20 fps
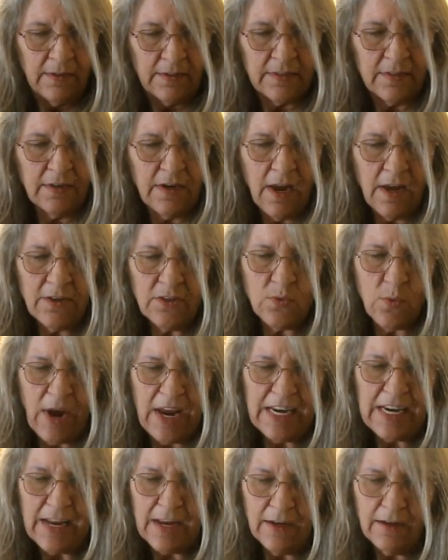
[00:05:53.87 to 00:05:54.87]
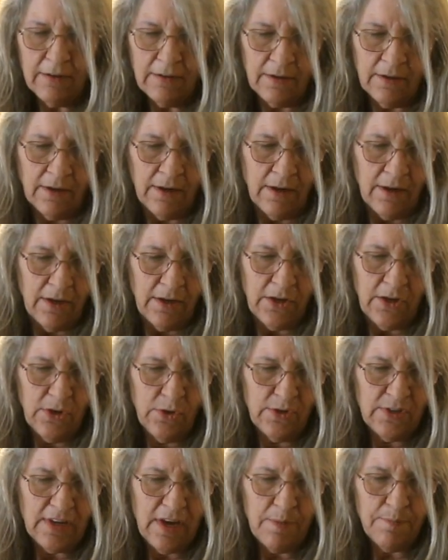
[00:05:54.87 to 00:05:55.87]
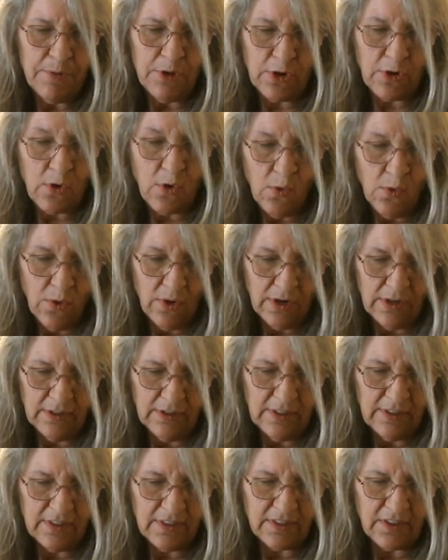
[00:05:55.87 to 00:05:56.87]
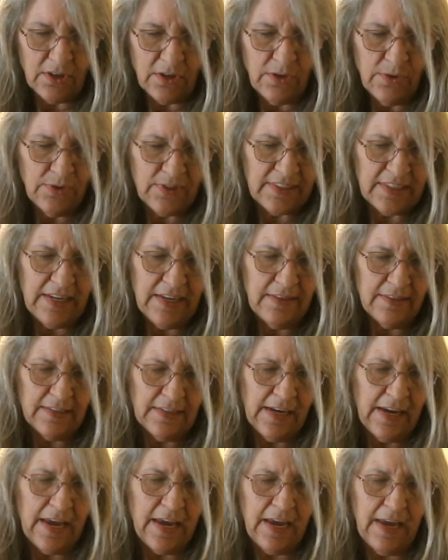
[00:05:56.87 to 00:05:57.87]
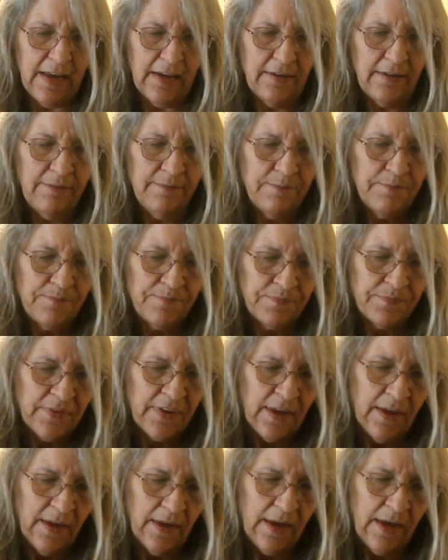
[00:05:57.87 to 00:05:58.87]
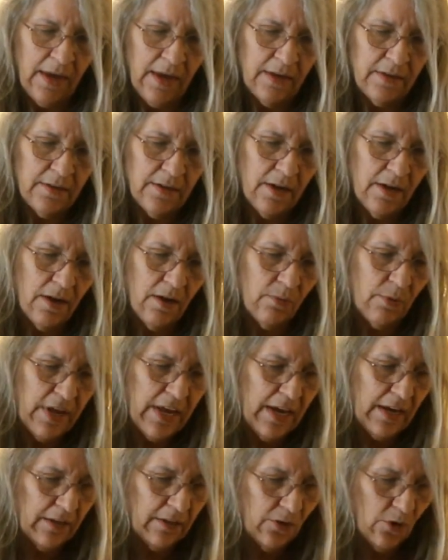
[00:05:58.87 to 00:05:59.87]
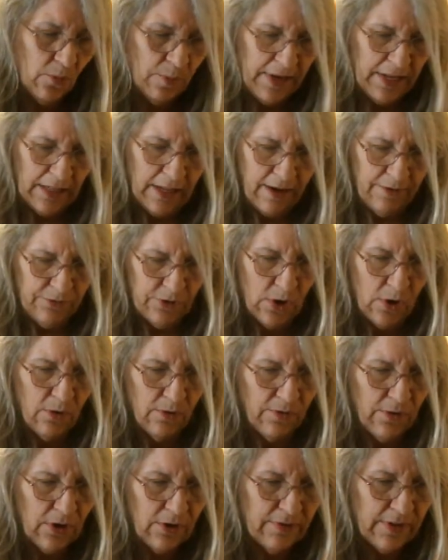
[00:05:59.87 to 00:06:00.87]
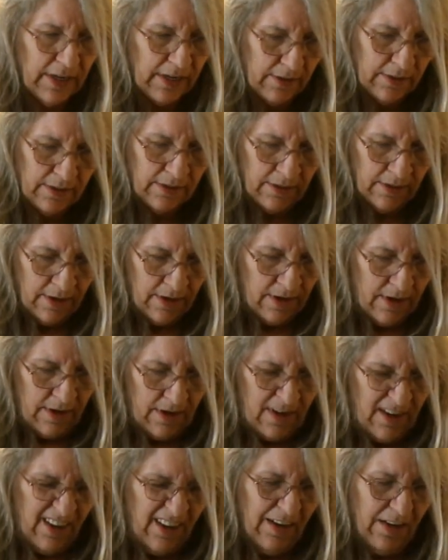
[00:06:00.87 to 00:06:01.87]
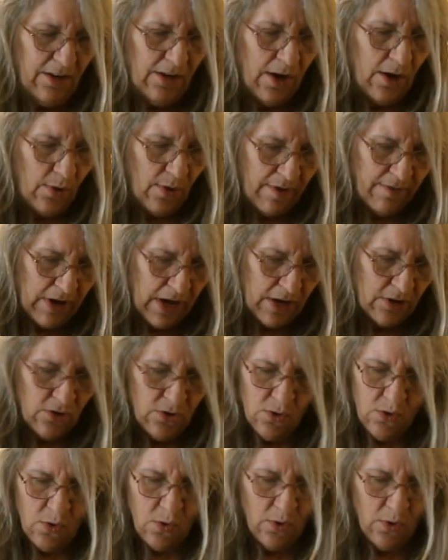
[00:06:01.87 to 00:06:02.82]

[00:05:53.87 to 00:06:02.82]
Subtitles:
It's a nice way to use up your corn. It's the new season again. And we had a little bit left over that, you know, I've got new